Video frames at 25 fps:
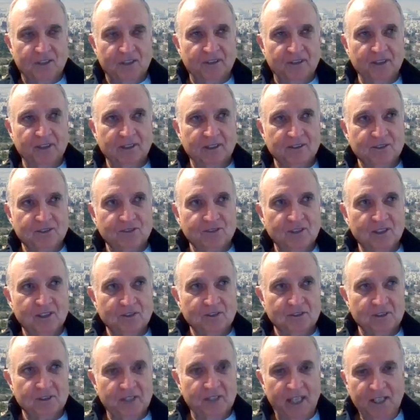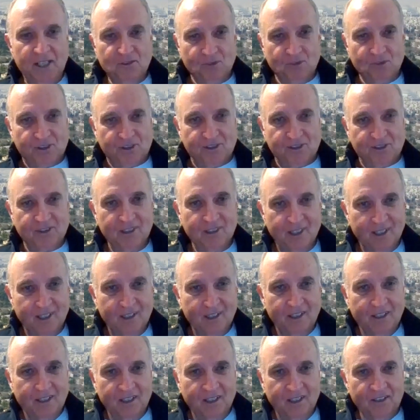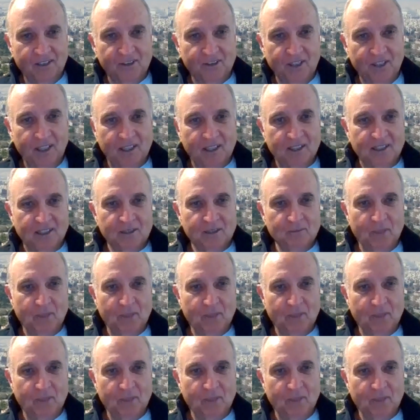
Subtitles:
I think this is a dangerous thing.